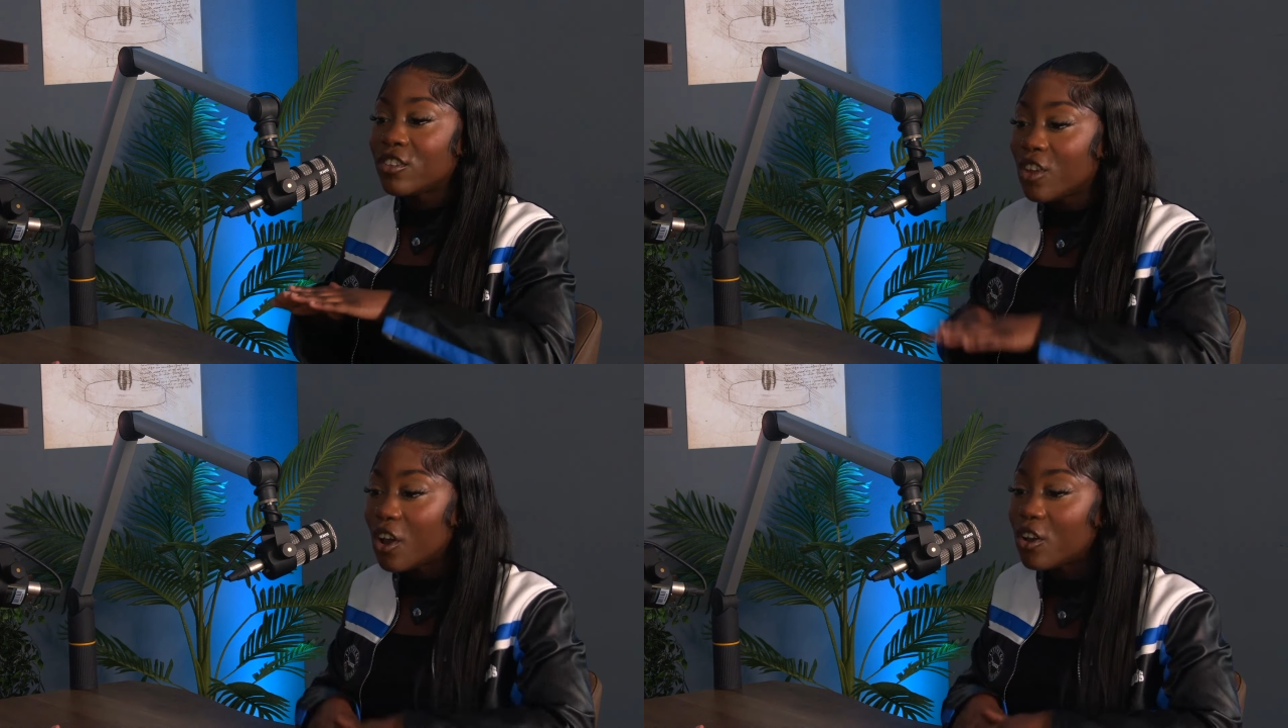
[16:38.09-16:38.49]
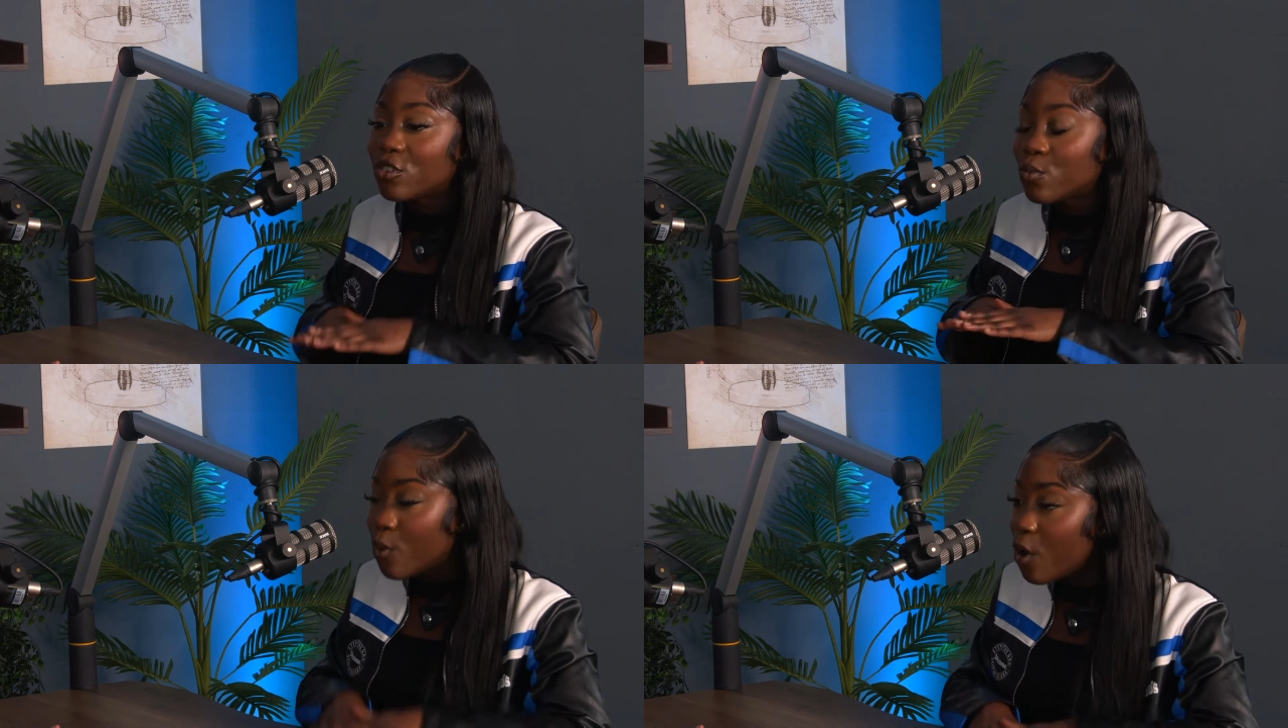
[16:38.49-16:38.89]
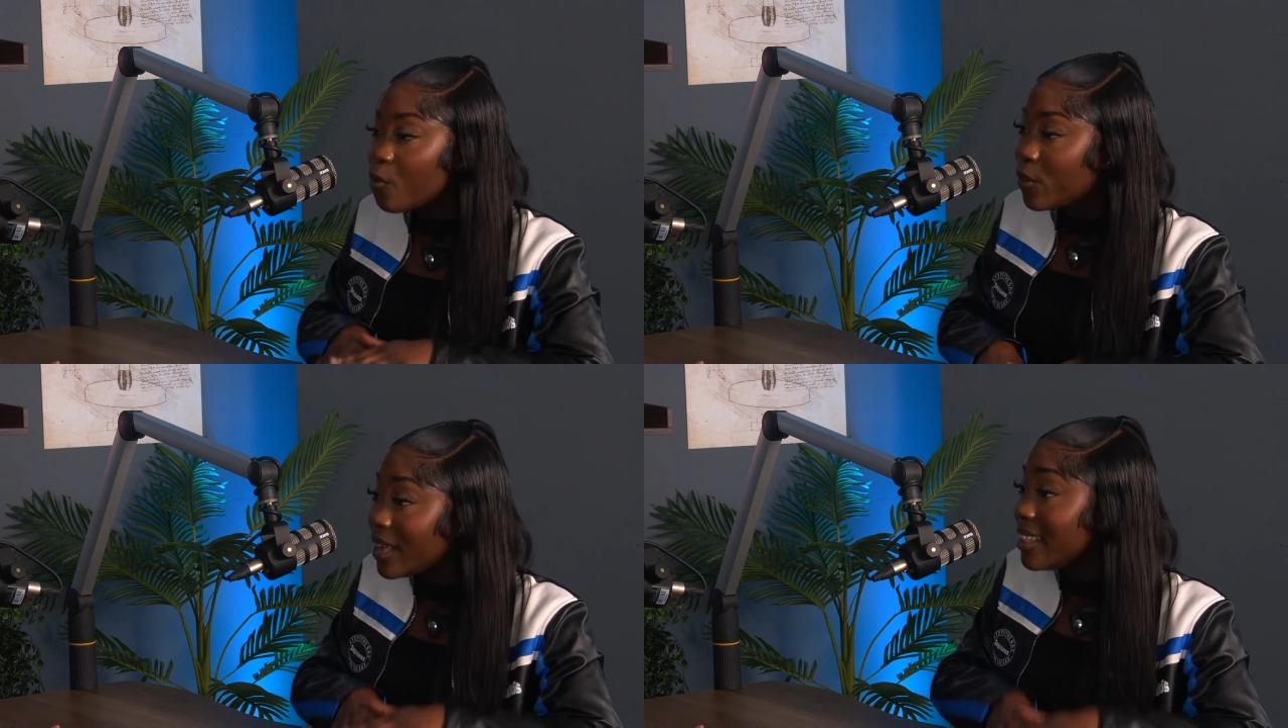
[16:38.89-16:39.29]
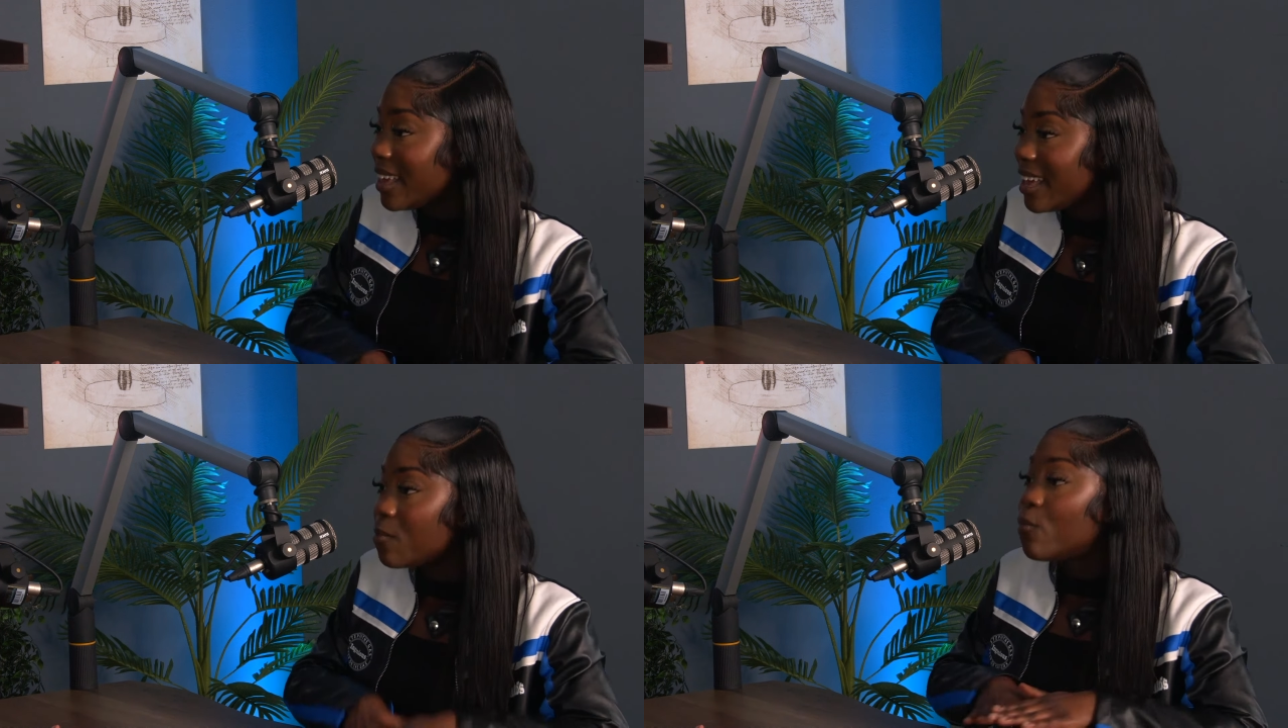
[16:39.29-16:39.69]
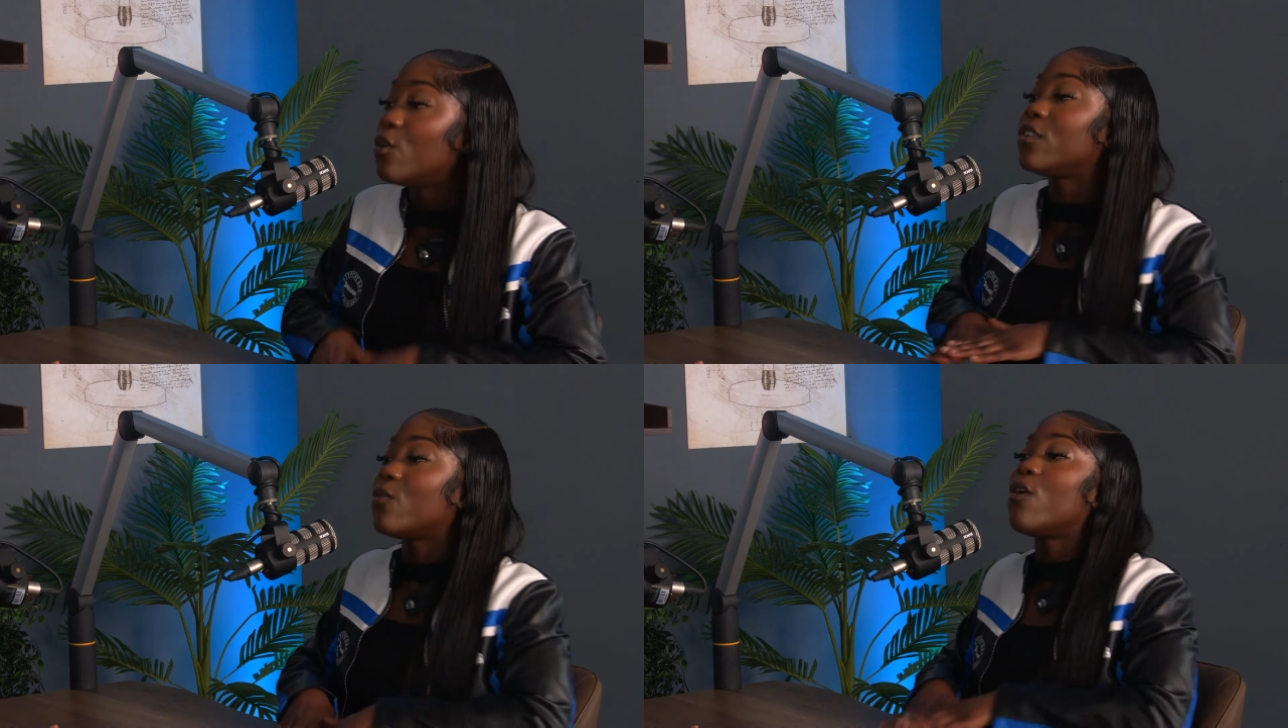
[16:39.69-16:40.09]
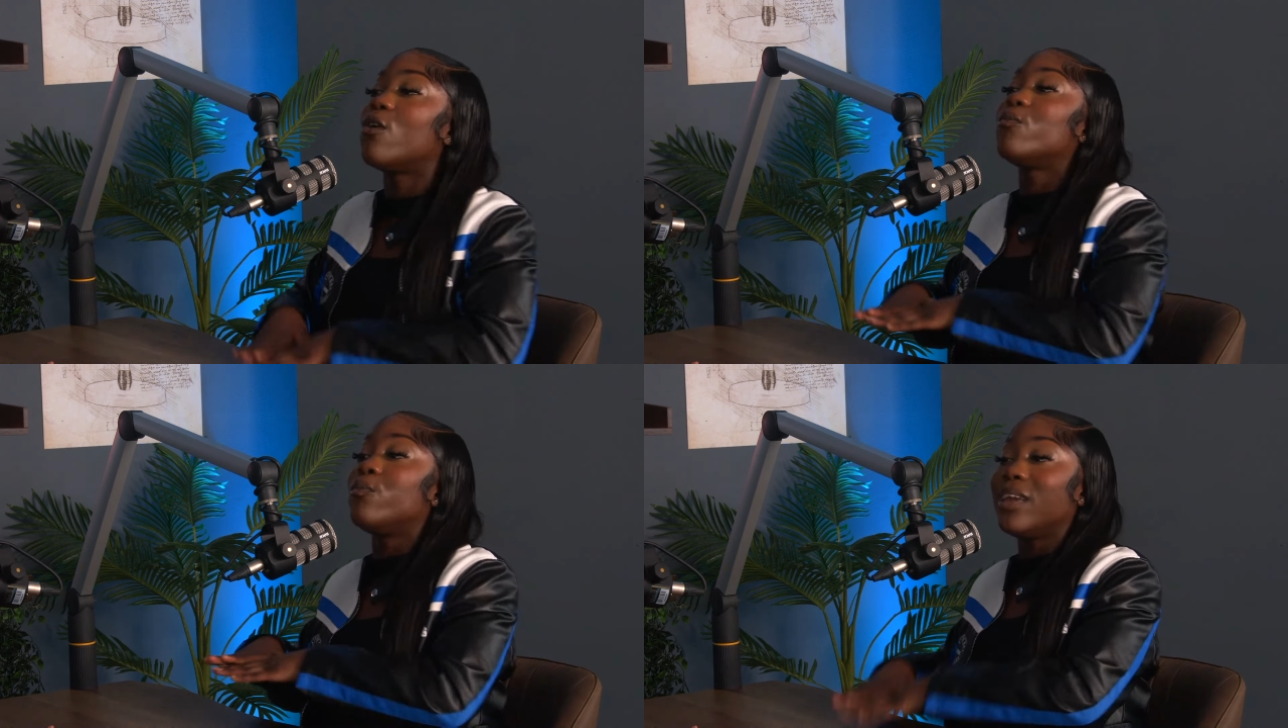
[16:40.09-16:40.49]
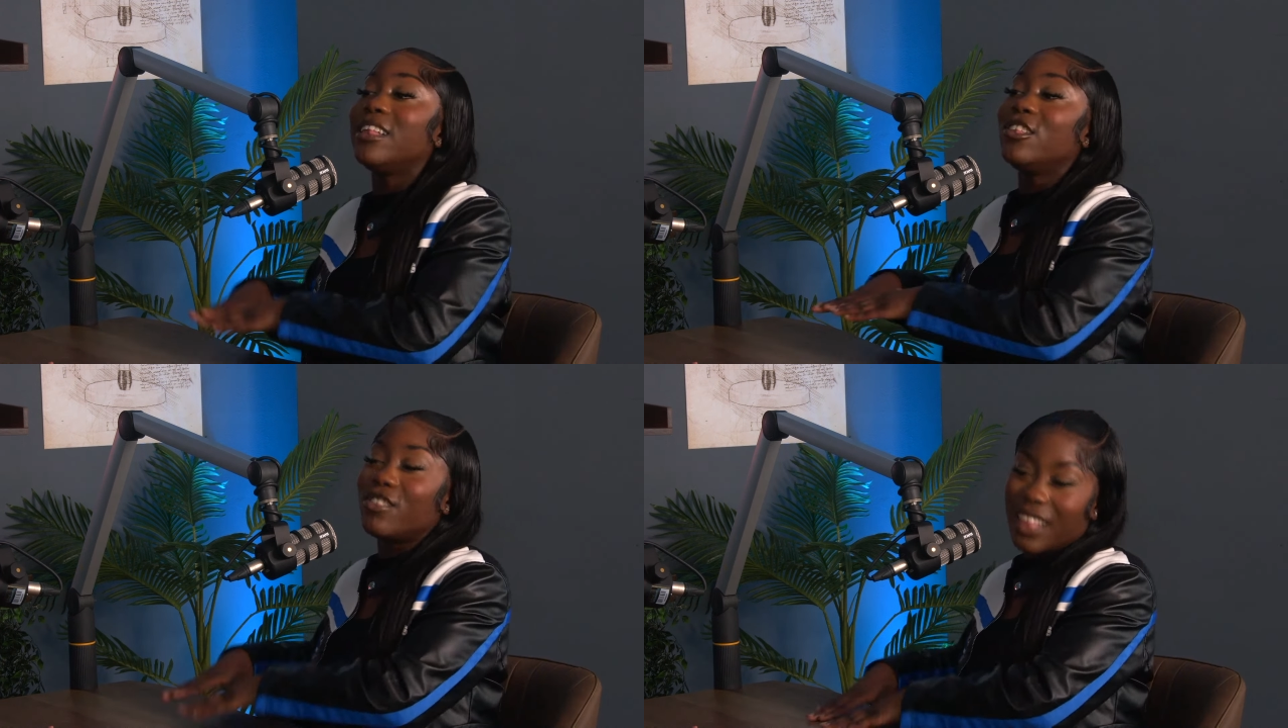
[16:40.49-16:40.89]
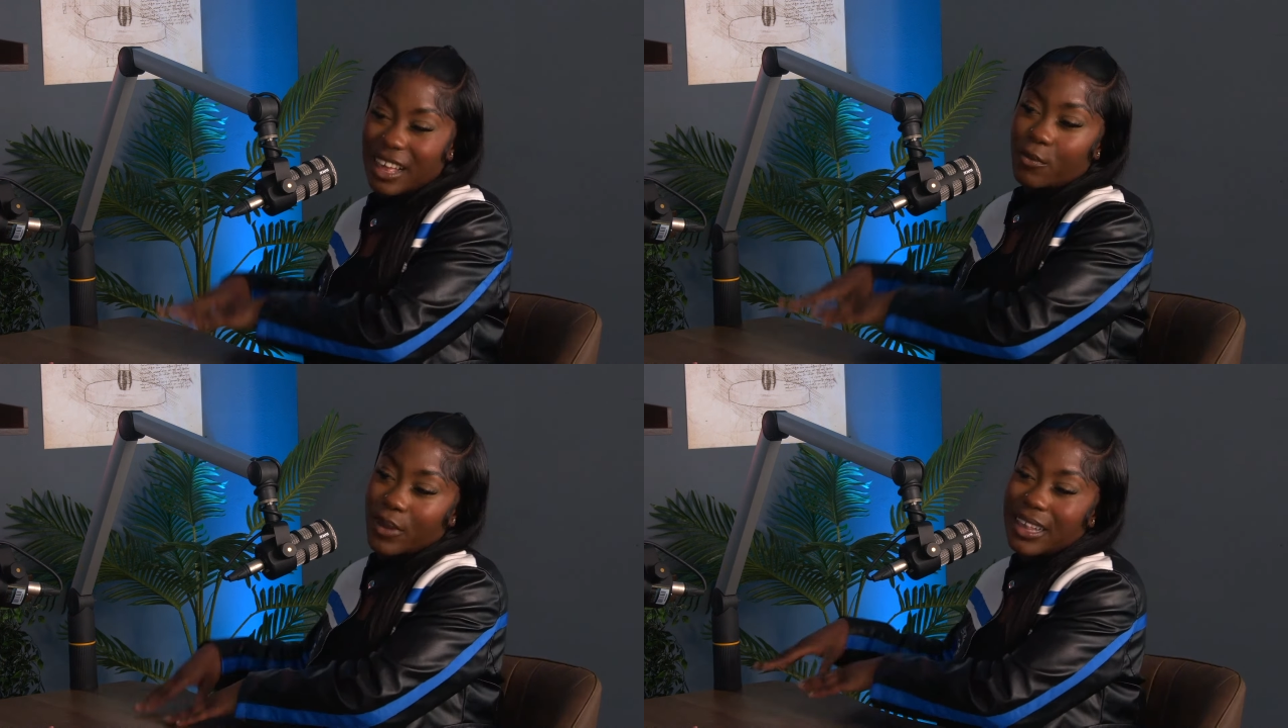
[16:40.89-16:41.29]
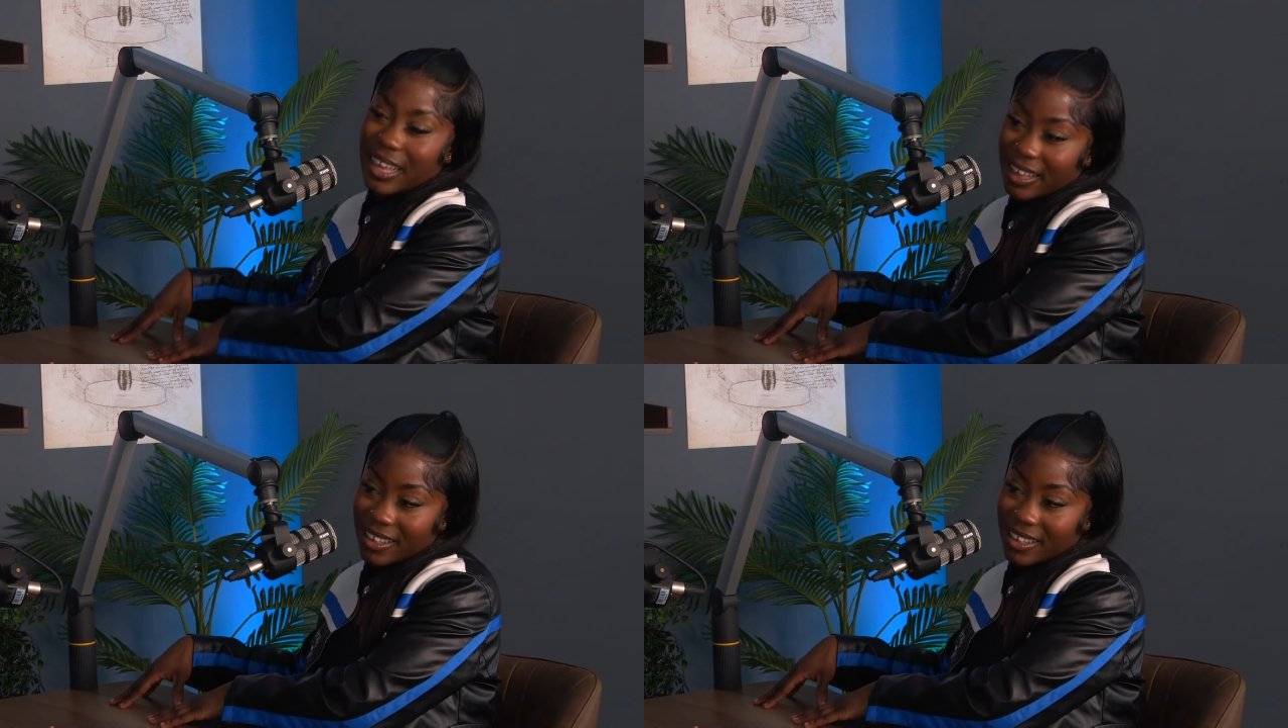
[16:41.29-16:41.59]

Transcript: knows what we need more than what we think we need.